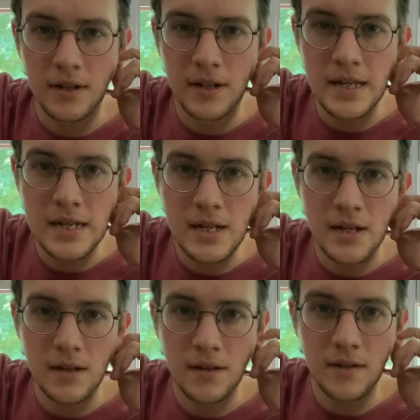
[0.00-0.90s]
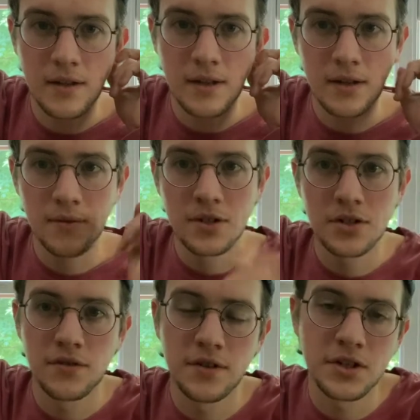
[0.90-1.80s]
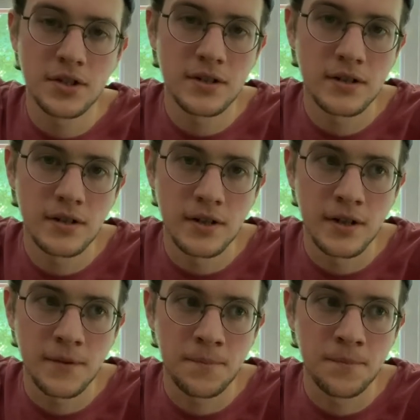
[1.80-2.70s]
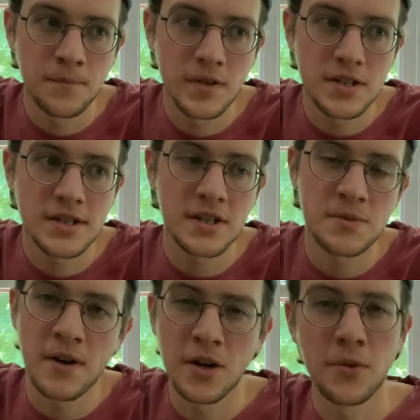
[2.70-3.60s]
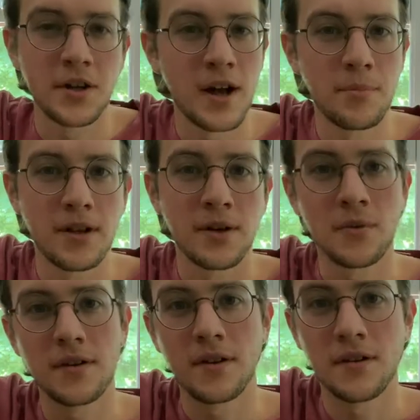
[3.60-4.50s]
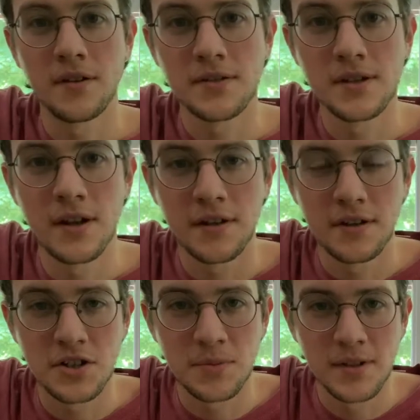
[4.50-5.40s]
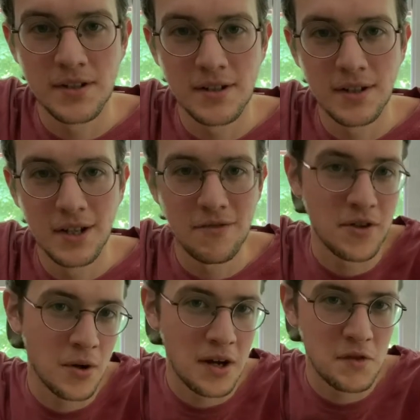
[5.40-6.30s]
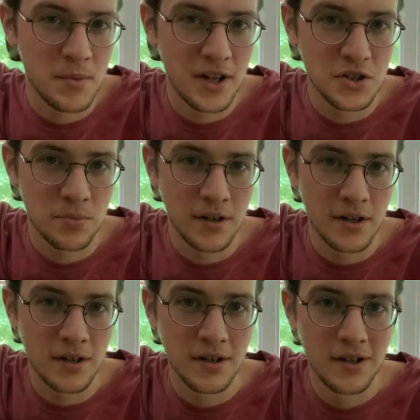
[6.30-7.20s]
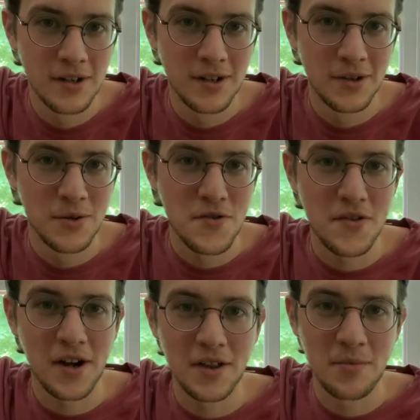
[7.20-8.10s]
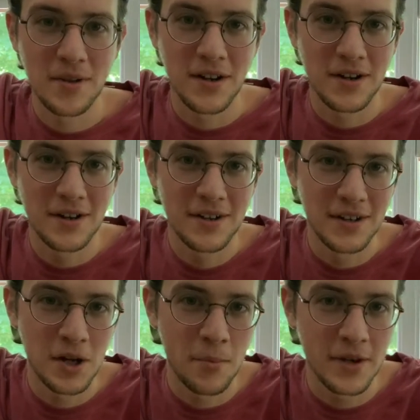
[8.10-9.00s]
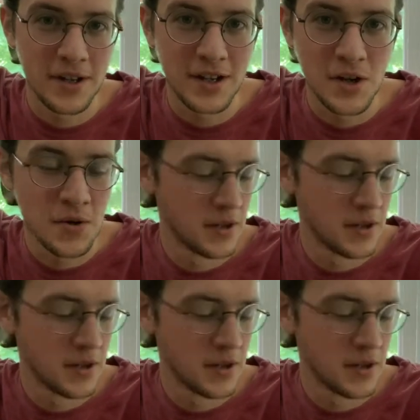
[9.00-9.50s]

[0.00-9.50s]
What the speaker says: in the original version, because it sounds better when you're not playing with all those other instruments, if you don't have a banjo player or a violin player accompanying you.